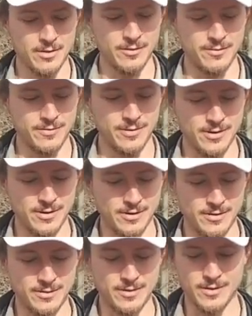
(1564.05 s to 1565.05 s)

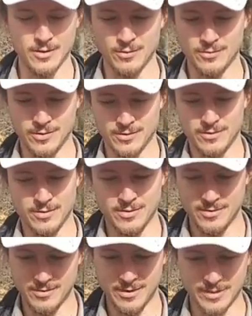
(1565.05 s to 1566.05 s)

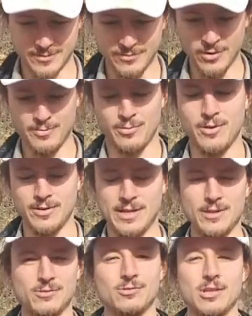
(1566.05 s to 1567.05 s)
Like the footprint
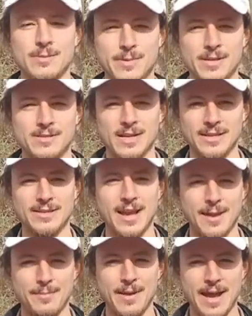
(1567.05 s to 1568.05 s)
that you sleep in is not
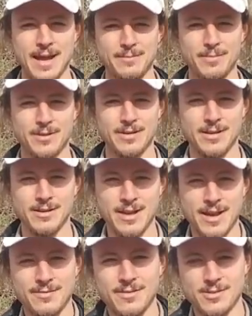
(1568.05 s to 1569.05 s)
that bad, but then
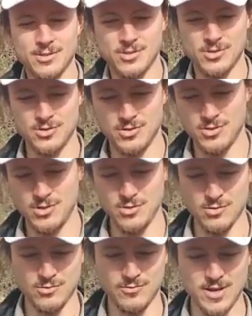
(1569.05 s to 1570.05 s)
you have this
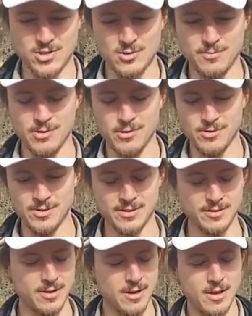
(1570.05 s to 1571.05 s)
huge vestibules,
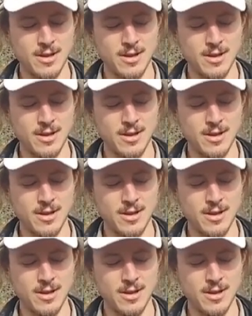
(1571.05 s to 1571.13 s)
and